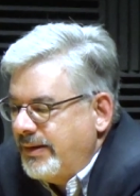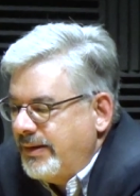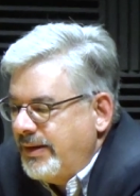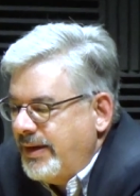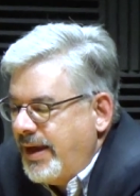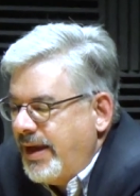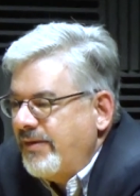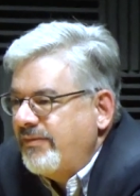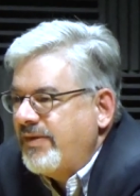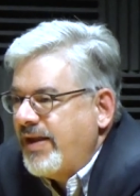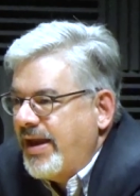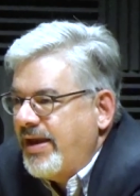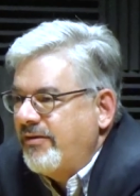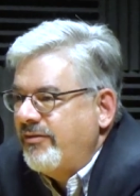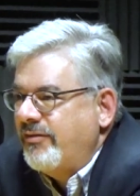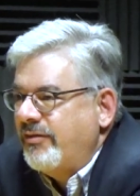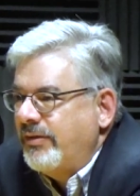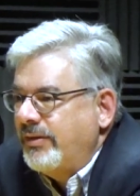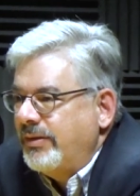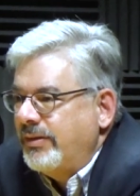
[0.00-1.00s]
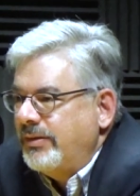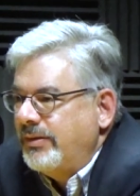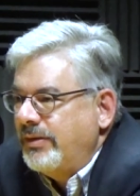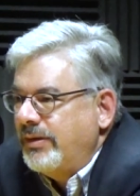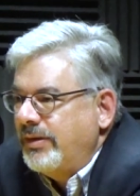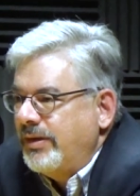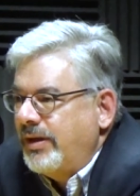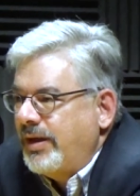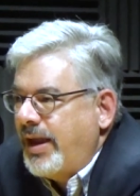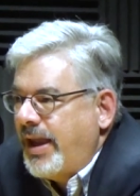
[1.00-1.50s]
you have to have
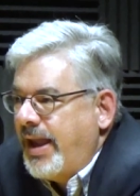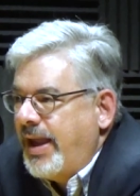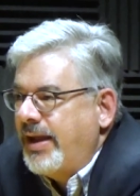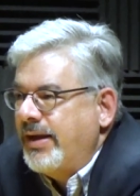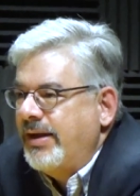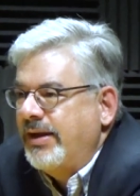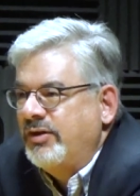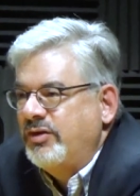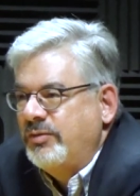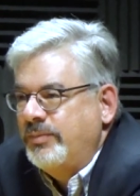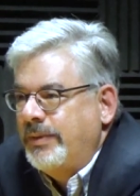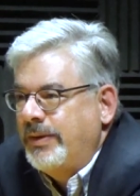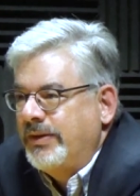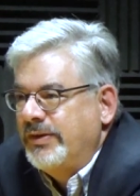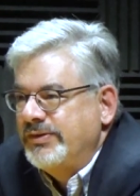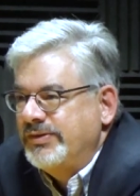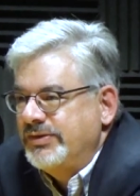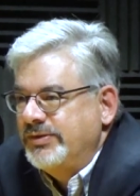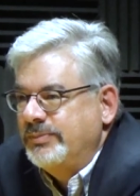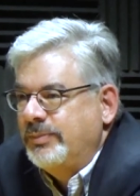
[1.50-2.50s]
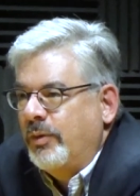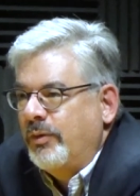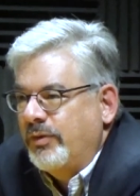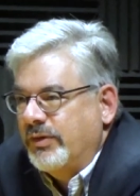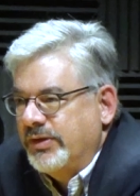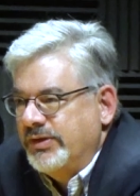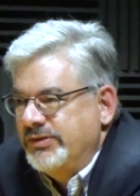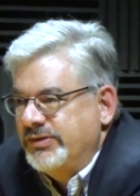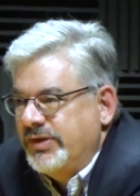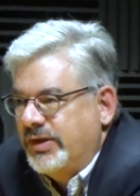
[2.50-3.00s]
mm-hmm. had experience as both
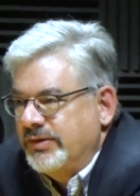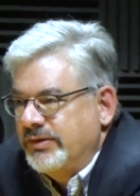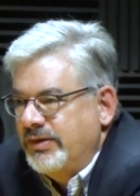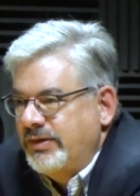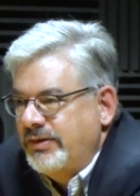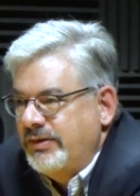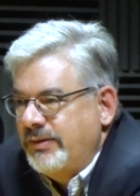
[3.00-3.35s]
a consultant